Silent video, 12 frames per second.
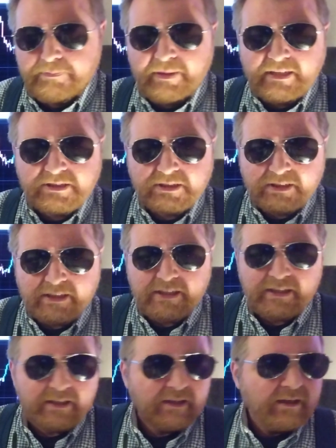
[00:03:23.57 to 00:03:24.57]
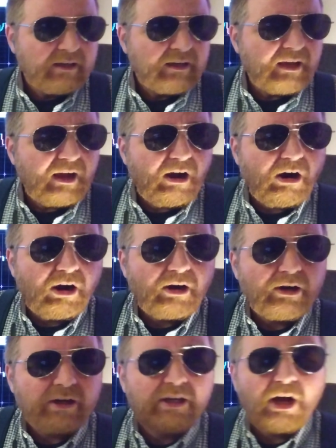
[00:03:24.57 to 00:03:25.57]
basically
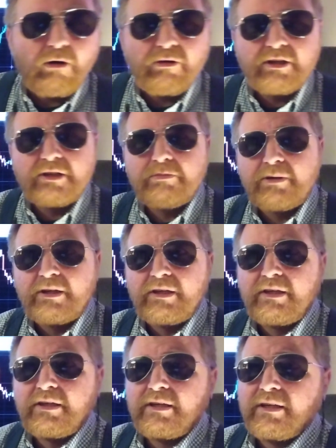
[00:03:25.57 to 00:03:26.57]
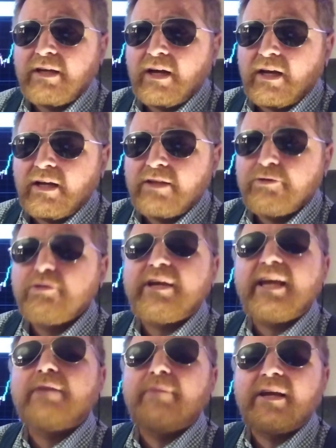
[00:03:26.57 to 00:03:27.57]
are going to be, you
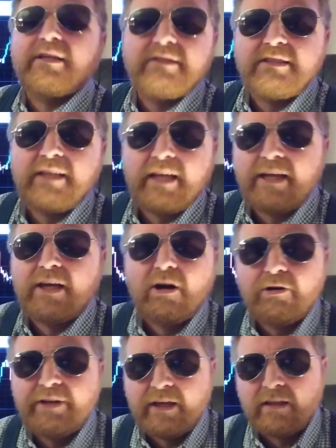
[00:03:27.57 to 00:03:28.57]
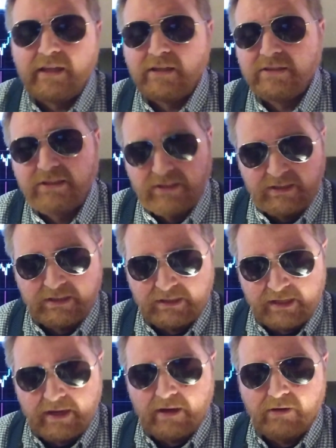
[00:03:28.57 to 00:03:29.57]
can make a DAO and
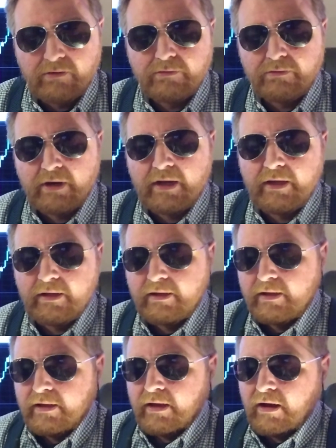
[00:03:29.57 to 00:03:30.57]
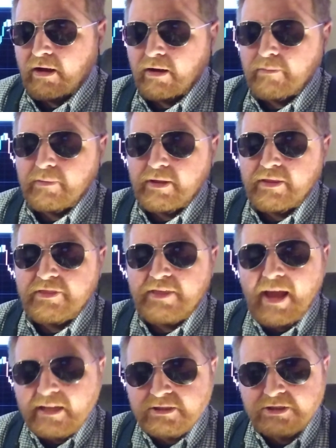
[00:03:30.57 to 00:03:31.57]
LLC now, right?
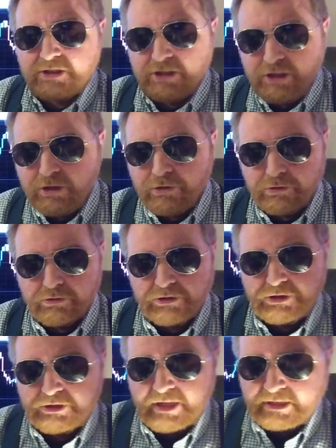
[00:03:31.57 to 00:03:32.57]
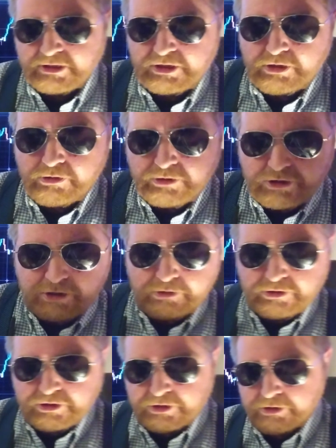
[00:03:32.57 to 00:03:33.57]
That's huge. That's
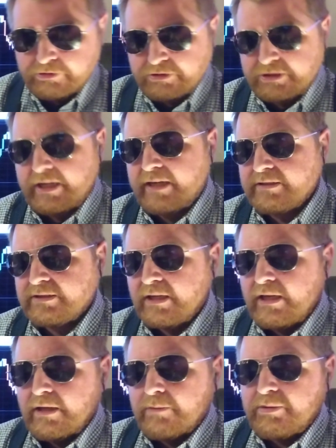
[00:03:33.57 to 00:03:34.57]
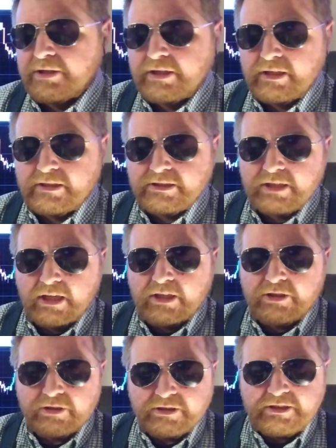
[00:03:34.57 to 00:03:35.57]
huge news, guys. Because
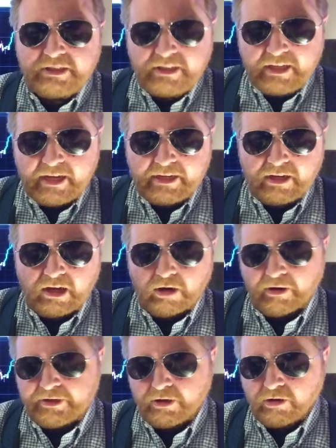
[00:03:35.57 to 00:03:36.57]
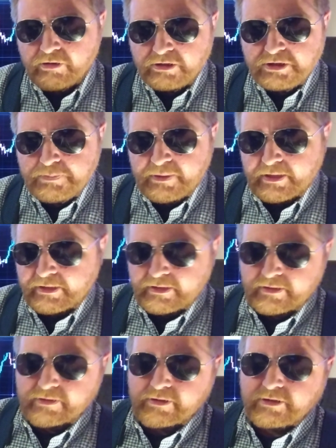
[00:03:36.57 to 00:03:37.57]
your DAO, I know there's
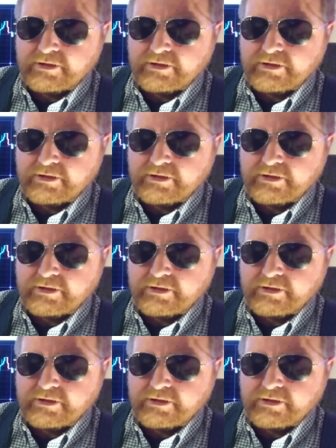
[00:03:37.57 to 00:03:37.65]
been